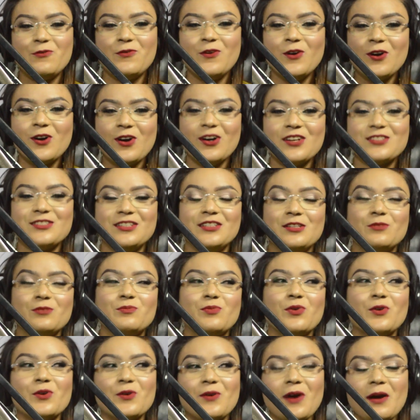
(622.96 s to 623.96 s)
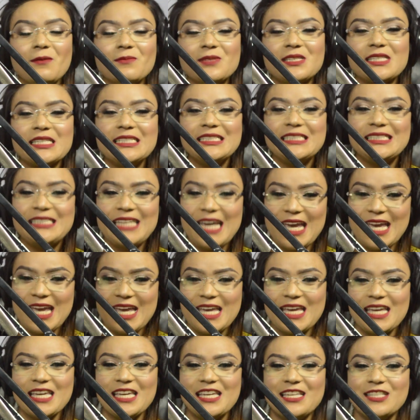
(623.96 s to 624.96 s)
that. And I know that
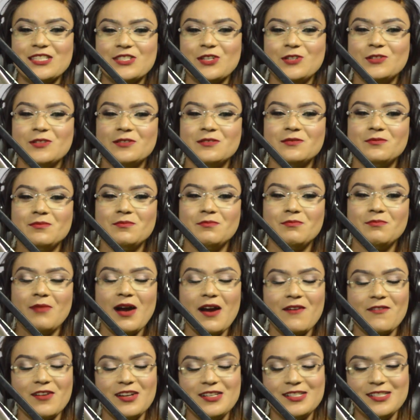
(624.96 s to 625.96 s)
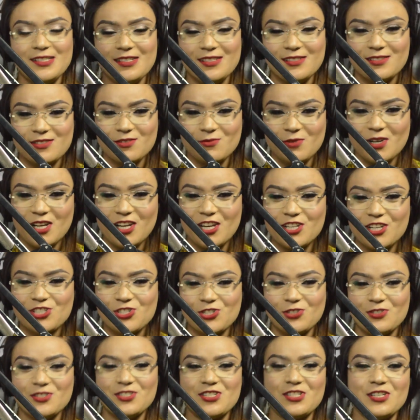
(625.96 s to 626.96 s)
I don't know if you saw it
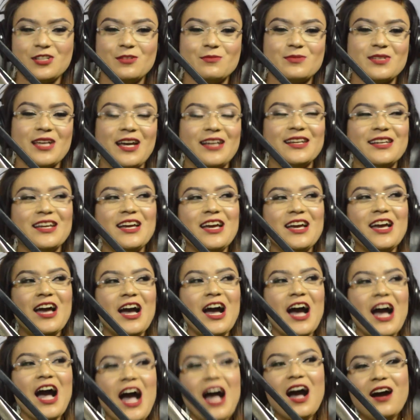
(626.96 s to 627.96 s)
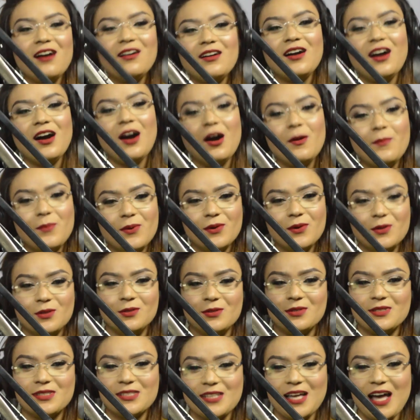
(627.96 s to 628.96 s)
sometimes in January before the
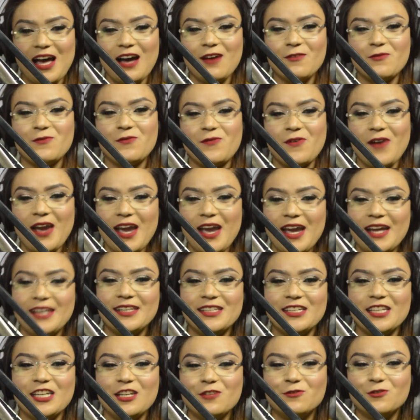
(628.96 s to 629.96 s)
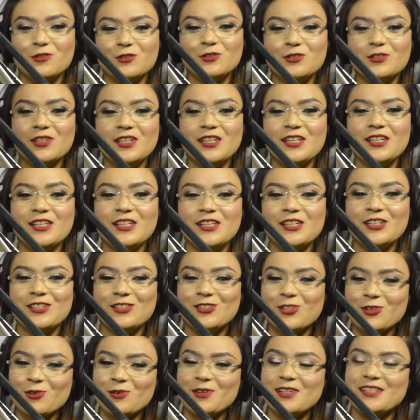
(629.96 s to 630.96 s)
pandemic strike in
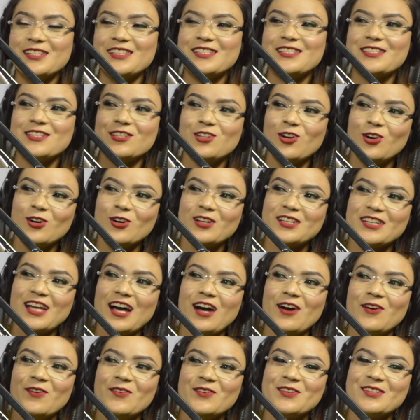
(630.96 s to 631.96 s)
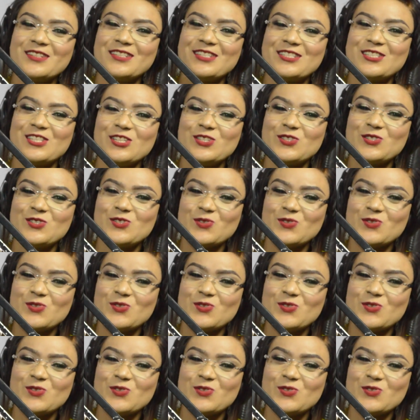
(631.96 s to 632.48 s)
Nigeria. Abuja recorded